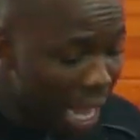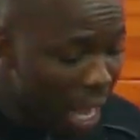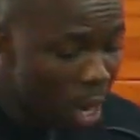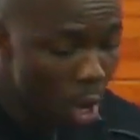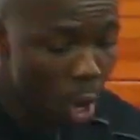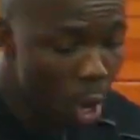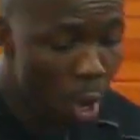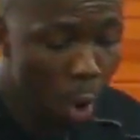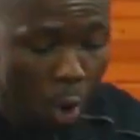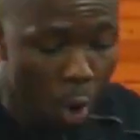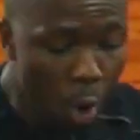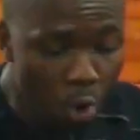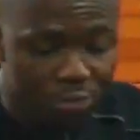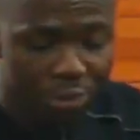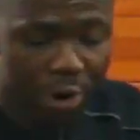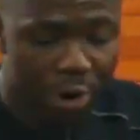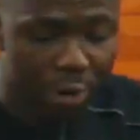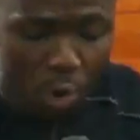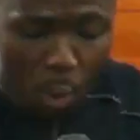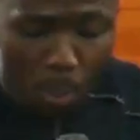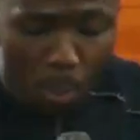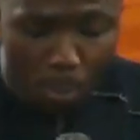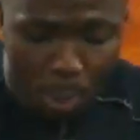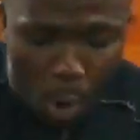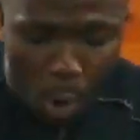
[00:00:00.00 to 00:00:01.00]
of oh, your
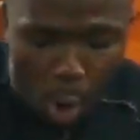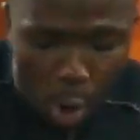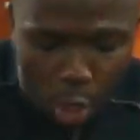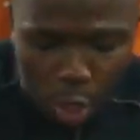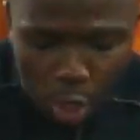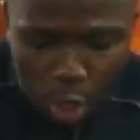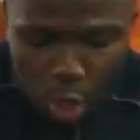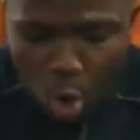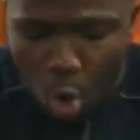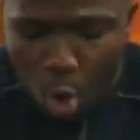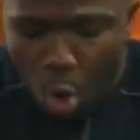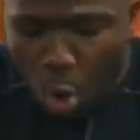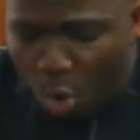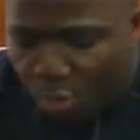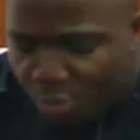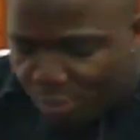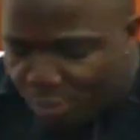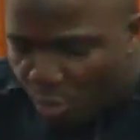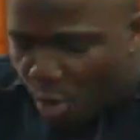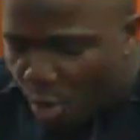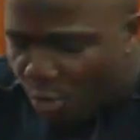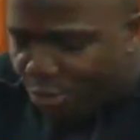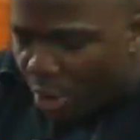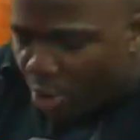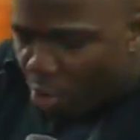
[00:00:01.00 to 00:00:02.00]
boy. of
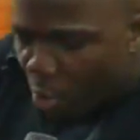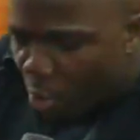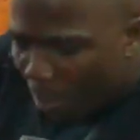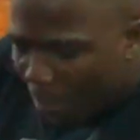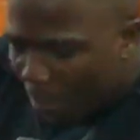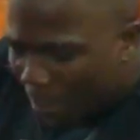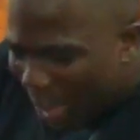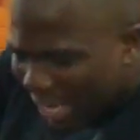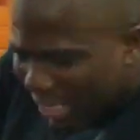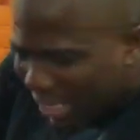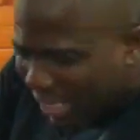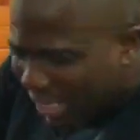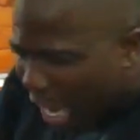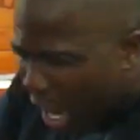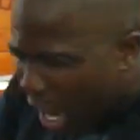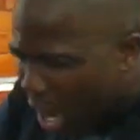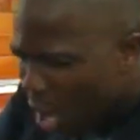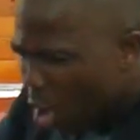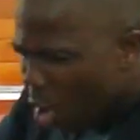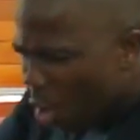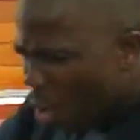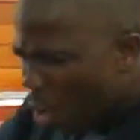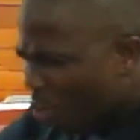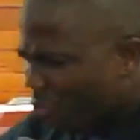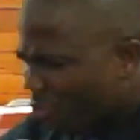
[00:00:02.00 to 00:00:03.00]
your pastor.
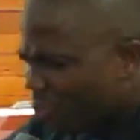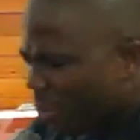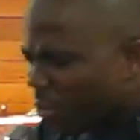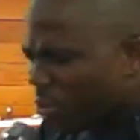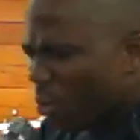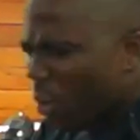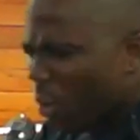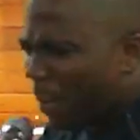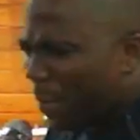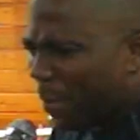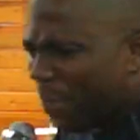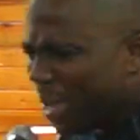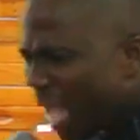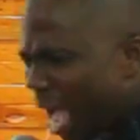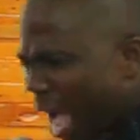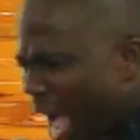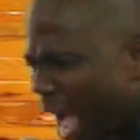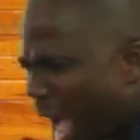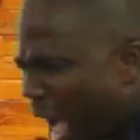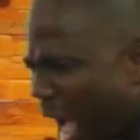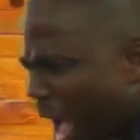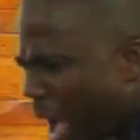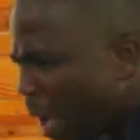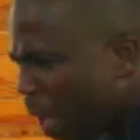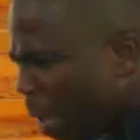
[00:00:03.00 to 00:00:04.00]
of your beer.
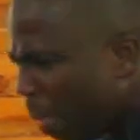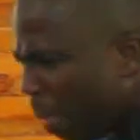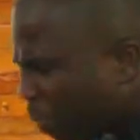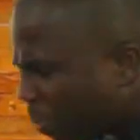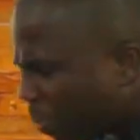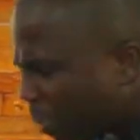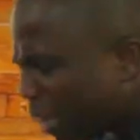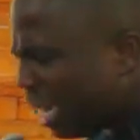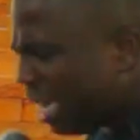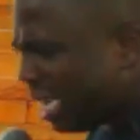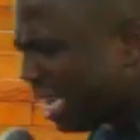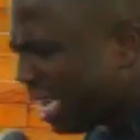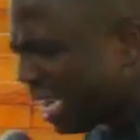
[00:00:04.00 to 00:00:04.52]
Mm,